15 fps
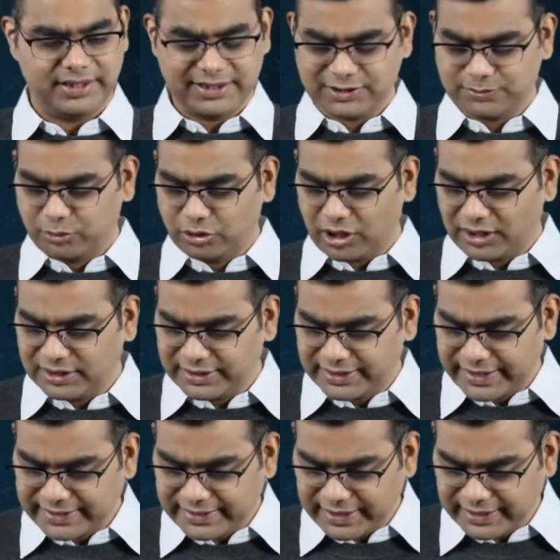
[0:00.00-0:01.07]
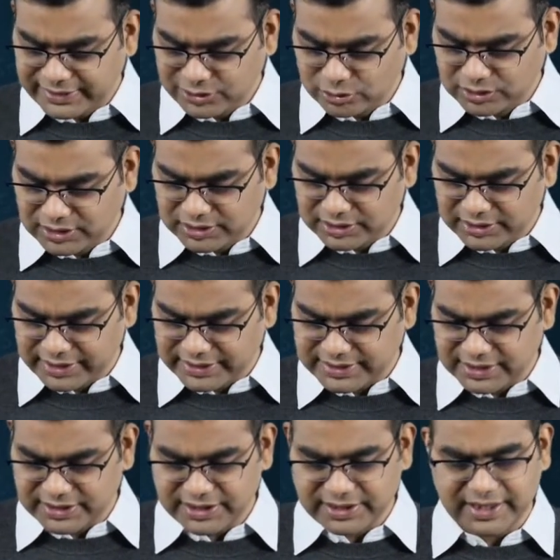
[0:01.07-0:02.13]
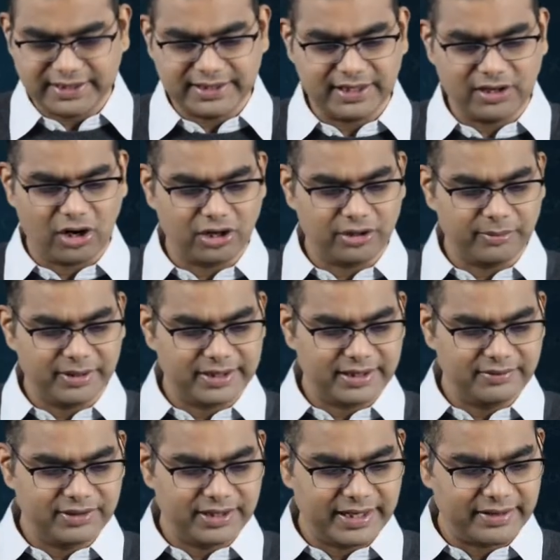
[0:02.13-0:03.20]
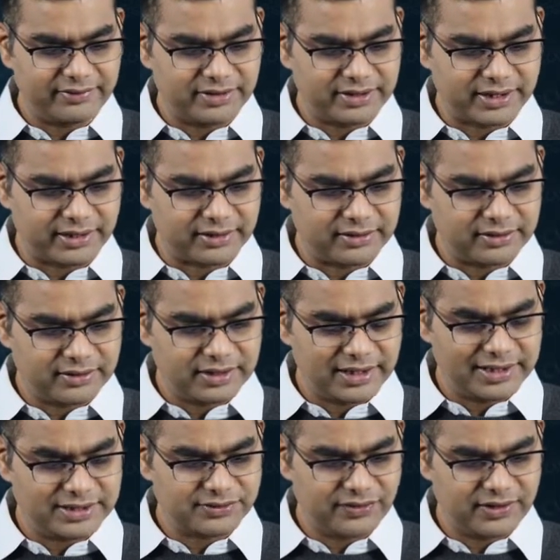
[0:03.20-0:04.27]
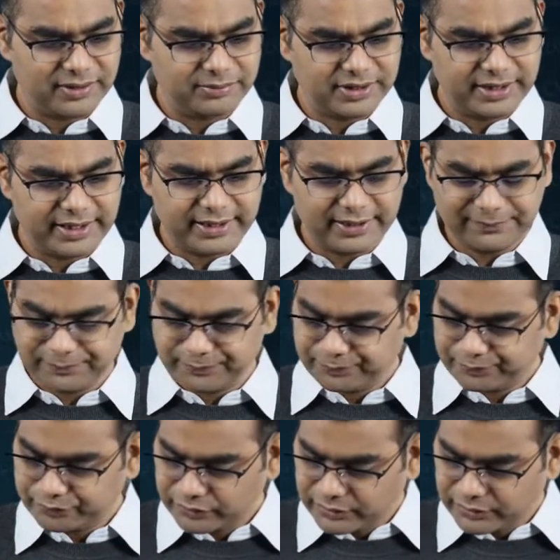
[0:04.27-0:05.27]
Let us put all the data into the Excel sheet and then automatically we will get everything. Let us fill up the data.